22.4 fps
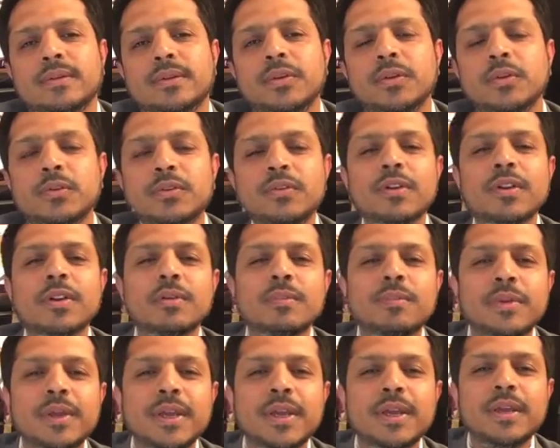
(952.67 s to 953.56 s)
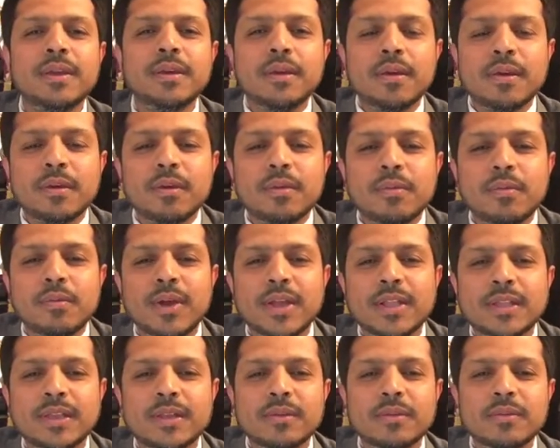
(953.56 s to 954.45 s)
You will be
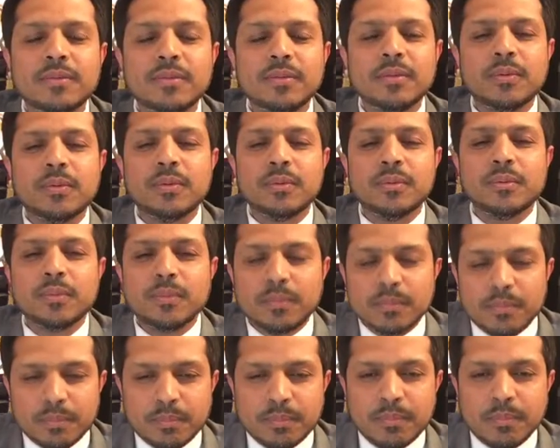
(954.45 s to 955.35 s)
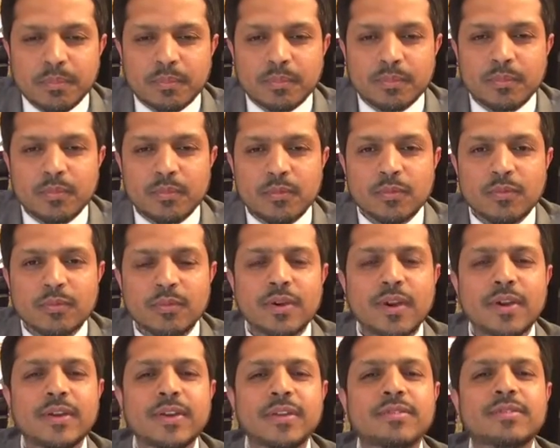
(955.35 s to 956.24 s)
whether
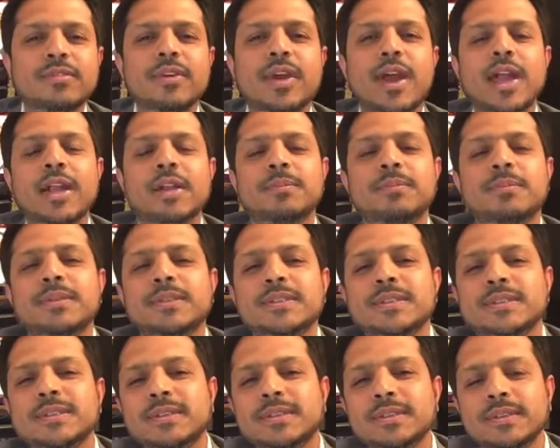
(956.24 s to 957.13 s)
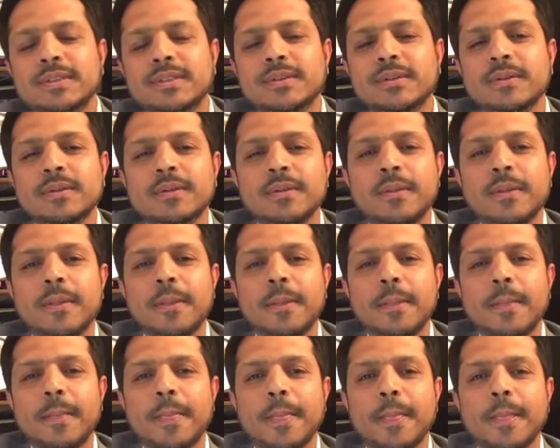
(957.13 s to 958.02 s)
very fat person,
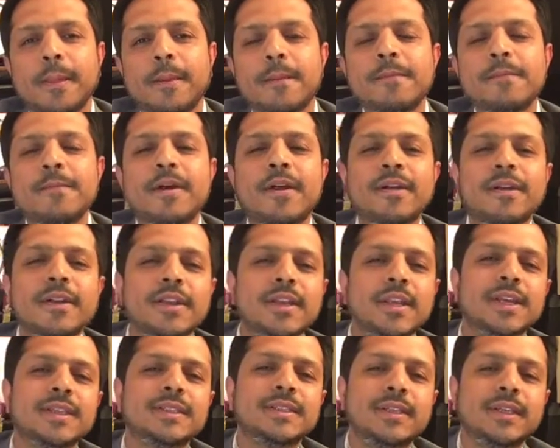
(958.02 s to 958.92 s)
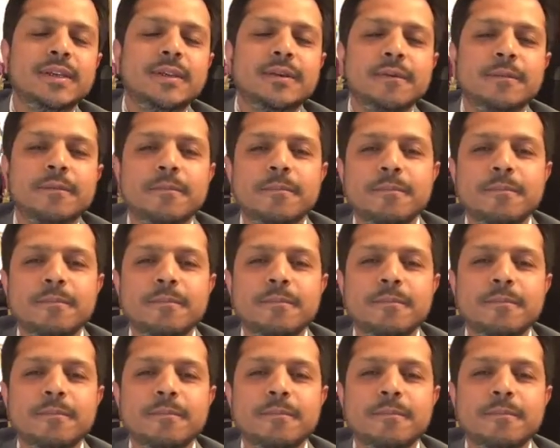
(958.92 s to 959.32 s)
very lazy,